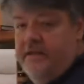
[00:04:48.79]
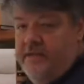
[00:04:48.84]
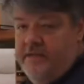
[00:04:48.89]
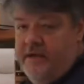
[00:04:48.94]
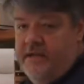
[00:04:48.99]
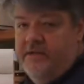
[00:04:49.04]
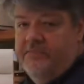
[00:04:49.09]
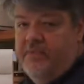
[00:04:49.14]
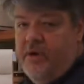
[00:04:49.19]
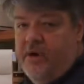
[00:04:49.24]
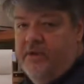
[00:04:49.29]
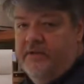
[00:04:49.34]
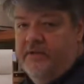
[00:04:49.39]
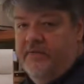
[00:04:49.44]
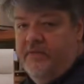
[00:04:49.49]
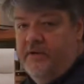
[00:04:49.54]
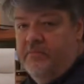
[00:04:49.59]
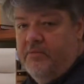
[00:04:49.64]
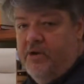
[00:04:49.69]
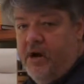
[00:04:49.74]
these parts of
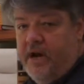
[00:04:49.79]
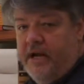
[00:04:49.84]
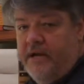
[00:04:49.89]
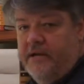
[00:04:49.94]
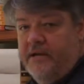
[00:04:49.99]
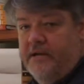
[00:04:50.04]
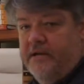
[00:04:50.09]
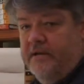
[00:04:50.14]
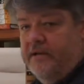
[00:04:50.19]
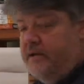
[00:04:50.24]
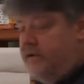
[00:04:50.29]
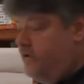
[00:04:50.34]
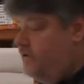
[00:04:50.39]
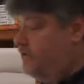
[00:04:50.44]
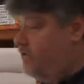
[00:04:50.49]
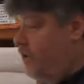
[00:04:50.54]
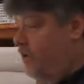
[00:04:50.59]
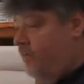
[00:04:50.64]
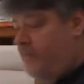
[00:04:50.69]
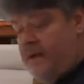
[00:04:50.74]
your brain.
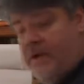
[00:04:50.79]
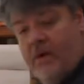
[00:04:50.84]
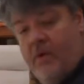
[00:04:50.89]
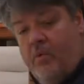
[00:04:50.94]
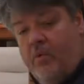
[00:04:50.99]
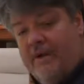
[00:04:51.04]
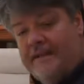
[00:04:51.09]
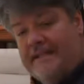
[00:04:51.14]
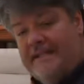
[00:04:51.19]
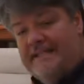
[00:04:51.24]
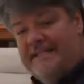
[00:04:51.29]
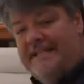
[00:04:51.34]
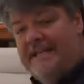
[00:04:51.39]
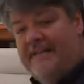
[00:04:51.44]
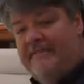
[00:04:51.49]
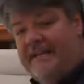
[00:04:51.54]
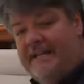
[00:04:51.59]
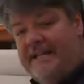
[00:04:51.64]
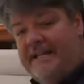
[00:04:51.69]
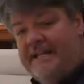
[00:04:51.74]
So what this
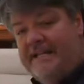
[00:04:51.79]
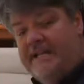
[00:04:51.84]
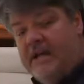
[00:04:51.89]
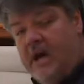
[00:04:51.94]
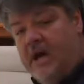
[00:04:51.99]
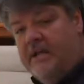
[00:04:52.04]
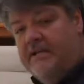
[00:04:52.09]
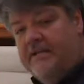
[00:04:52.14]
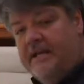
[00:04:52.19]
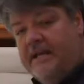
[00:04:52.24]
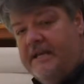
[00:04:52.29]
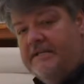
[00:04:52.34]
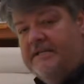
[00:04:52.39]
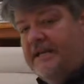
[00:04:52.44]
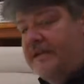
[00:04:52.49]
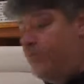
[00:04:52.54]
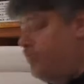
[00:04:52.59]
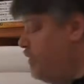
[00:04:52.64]
DVD does is it